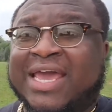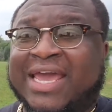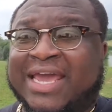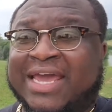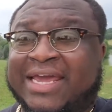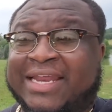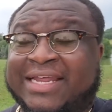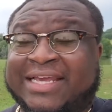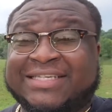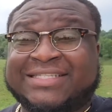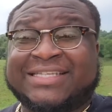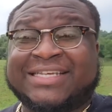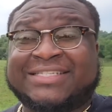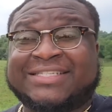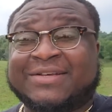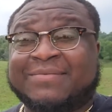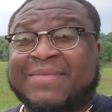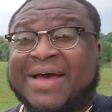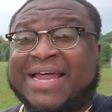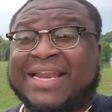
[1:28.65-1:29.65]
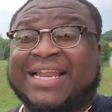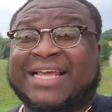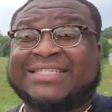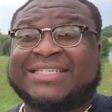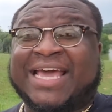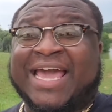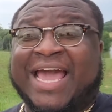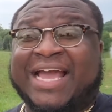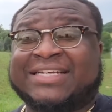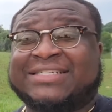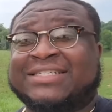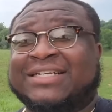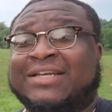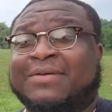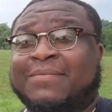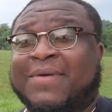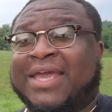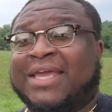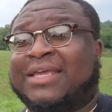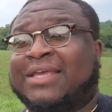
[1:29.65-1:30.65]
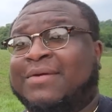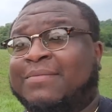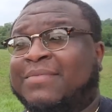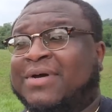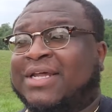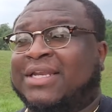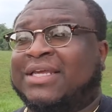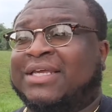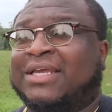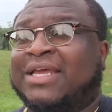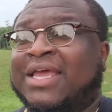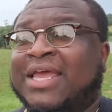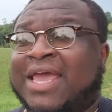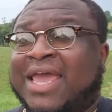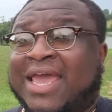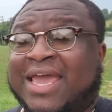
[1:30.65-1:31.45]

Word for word: and is this somebody that's actually making money